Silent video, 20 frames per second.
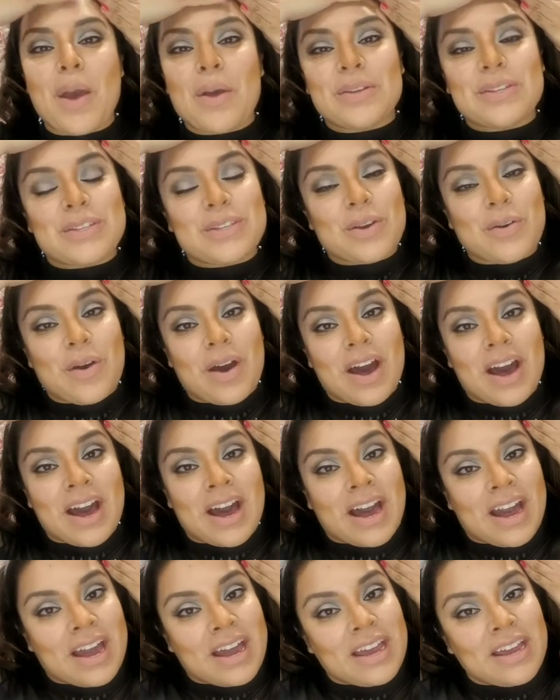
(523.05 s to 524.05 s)
So
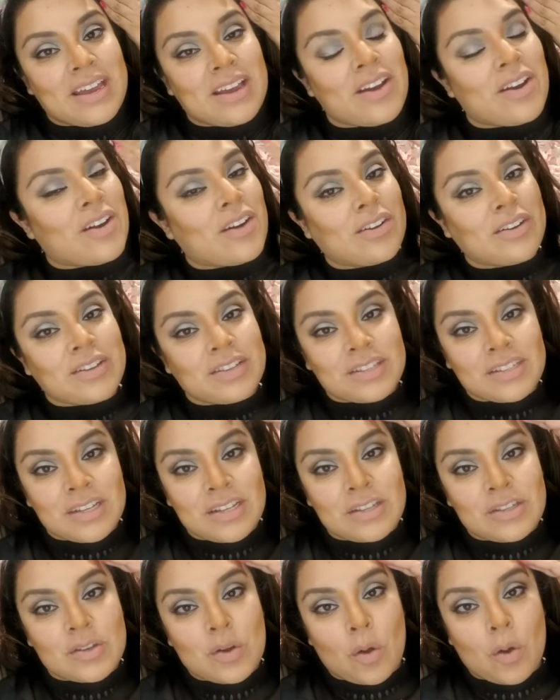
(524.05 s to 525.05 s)
I honestly
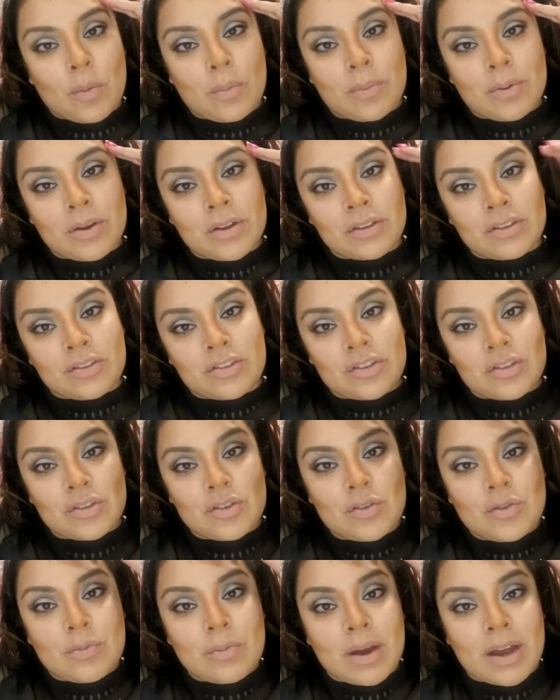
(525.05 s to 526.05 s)
don't put
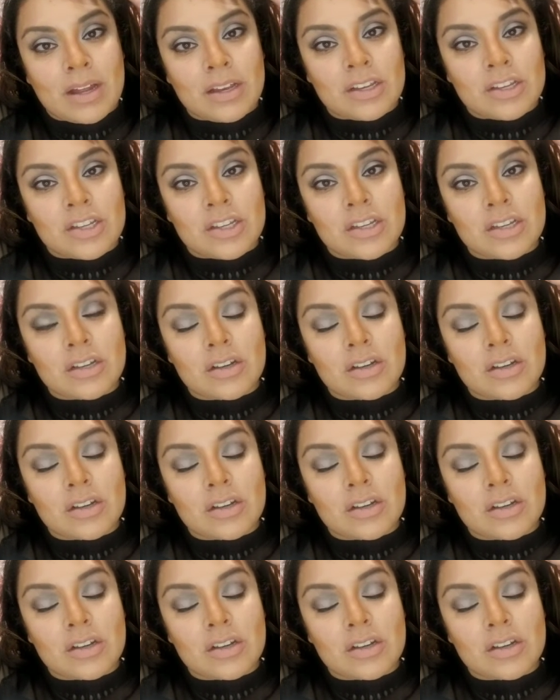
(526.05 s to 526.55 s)
too much